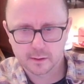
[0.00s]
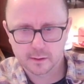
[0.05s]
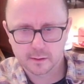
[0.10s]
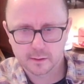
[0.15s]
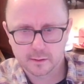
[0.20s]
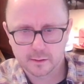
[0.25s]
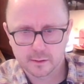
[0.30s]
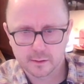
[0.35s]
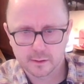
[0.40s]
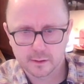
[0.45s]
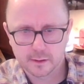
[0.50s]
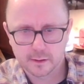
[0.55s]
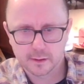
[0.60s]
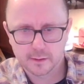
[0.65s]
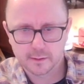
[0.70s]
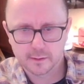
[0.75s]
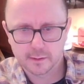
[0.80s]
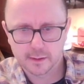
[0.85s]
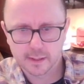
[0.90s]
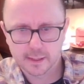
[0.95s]
that's a
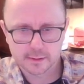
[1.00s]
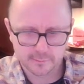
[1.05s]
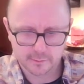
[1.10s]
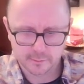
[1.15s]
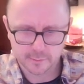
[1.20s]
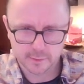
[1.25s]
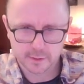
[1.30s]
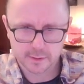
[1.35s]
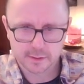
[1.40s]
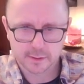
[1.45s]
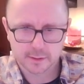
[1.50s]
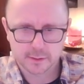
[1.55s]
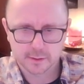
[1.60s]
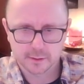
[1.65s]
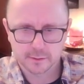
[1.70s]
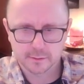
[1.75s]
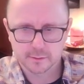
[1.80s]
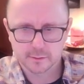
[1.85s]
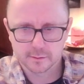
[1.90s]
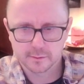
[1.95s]
7 by
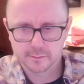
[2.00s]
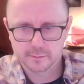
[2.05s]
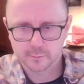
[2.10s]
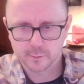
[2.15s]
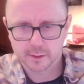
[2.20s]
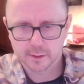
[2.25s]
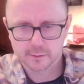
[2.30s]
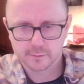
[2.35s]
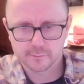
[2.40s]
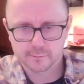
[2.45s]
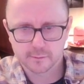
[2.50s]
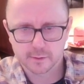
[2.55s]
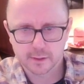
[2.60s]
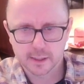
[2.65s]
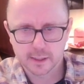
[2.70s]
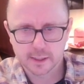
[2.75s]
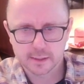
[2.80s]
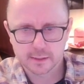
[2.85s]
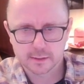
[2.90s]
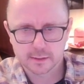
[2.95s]
Sudoku, 1 on the
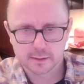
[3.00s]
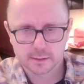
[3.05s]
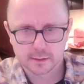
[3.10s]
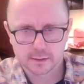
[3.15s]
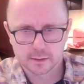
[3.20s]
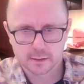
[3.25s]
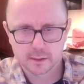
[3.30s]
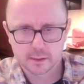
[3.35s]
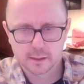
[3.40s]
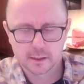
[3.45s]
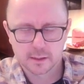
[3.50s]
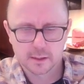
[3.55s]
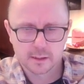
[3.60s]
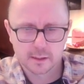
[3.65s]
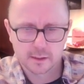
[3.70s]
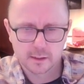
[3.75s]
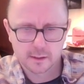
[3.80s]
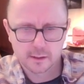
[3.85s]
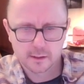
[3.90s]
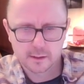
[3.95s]
right.
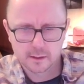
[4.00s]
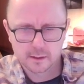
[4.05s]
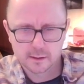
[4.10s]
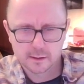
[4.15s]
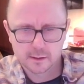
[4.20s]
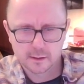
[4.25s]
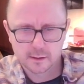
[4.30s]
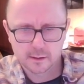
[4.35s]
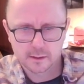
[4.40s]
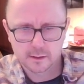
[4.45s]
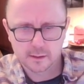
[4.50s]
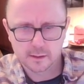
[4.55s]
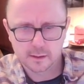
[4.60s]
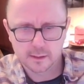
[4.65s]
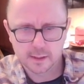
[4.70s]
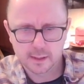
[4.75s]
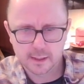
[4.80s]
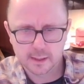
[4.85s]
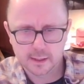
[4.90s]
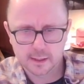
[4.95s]

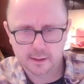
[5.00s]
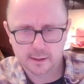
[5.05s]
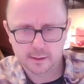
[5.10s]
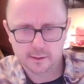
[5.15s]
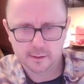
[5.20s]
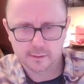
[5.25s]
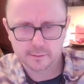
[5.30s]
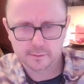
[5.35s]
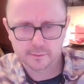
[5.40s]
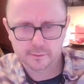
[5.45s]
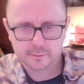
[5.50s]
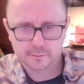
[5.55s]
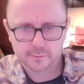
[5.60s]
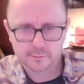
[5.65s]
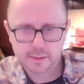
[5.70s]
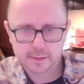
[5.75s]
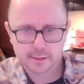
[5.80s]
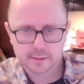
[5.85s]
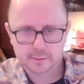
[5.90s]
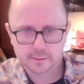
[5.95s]
Now, 3, 6
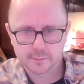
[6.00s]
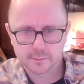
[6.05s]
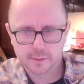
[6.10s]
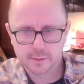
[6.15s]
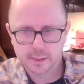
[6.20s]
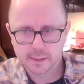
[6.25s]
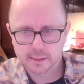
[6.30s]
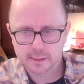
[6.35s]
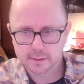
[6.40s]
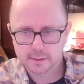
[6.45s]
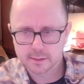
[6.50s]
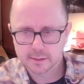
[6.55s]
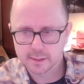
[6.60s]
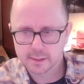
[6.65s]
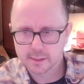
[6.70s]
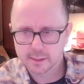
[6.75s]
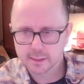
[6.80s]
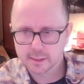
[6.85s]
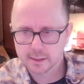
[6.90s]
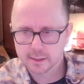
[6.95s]
means she can't
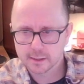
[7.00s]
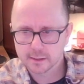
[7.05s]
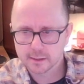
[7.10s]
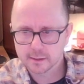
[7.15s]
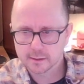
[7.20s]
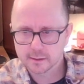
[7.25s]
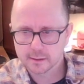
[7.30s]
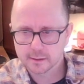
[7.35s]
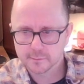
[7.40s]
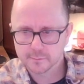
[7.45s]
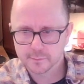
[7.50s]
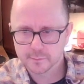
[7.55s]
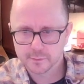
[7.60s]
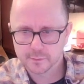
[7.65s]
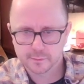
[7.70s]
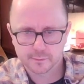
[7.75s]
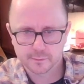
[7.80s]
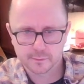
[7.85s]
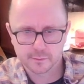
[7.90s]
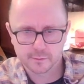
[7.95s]
come through
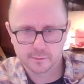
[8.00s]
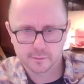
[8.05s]
there.